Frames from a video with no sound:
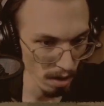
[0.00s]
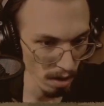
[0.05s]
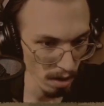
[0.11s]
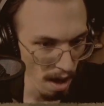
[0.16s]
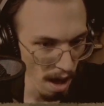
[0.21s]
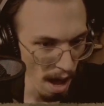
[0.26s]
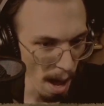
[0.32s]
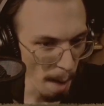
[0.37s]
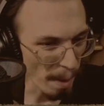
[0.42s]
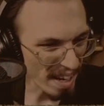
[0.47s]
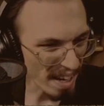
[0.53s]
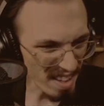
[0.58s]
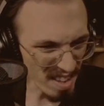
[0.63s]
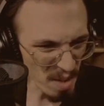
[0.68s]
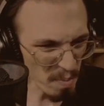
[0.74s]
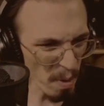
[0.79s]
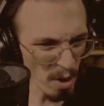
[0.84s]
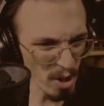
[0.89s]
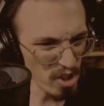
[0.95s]
Am I
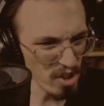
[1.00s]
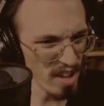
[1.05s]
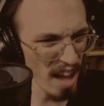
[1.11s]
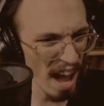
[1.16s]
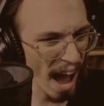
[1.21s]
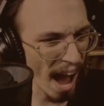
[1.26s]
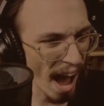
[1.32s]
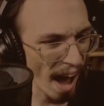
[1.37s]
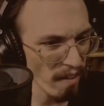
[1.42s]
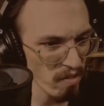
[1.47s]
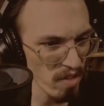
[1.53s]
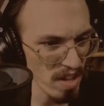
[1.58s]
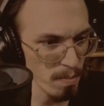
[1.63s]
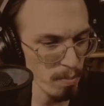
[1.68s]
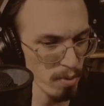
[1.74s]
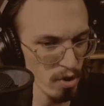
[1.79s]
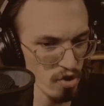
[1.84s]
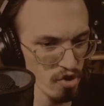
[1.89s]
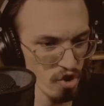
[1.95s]
supposed to have
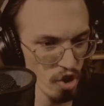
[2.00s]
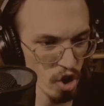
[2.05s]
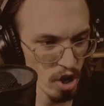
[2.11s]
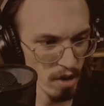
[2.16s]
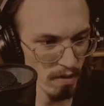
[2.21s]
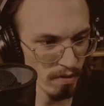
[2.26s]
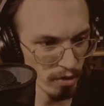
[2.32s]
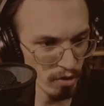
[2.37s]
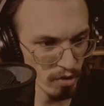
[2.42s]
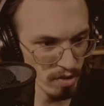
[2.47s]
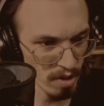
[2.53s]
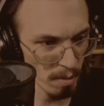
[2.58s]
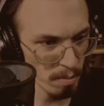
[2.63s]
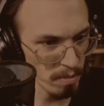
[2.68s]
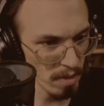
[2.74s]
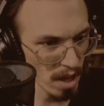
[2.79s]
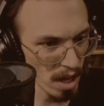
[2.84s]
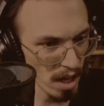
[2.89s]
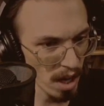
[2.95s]
this preserved or
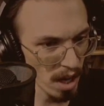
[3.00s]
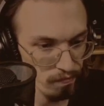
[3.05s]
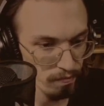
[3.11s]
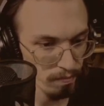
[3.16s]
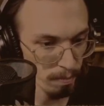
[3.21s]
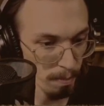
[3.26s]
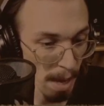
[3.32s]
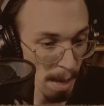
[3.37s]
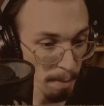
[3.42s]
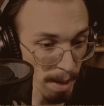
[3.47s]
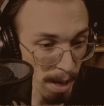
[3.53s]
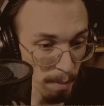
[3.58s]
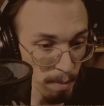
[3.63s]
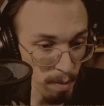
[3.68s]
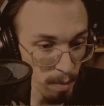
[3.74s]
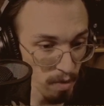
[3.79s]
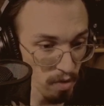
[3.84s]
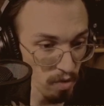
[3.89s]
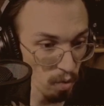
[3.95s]
something? Maybe I'm
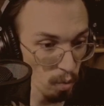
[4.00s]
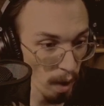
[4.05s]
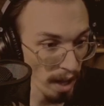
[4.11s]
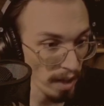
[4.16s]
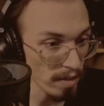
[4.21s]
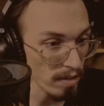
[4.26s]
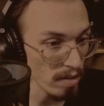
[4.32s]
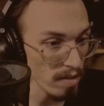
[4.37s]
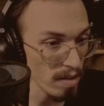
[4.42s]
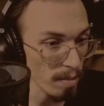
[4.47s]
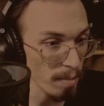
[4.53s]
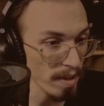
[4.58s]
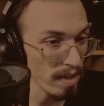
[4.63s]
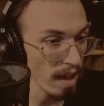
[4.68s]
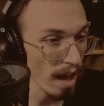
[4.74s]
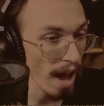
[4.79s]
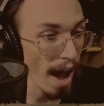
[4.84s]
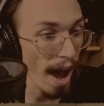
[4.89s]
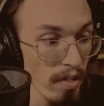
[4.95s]
supposed to wait until something's
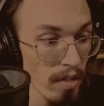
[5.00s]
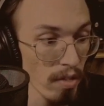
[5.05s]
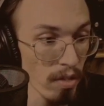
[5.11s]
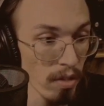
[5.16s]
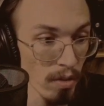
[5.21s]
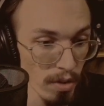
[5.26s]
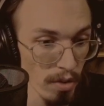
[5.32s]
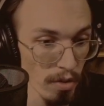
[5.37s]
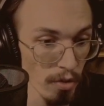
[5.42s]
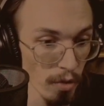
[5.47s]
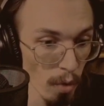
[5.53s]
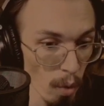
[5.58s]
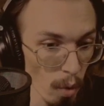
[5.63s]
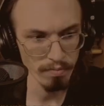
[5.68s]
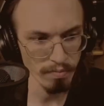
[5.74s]
at the door.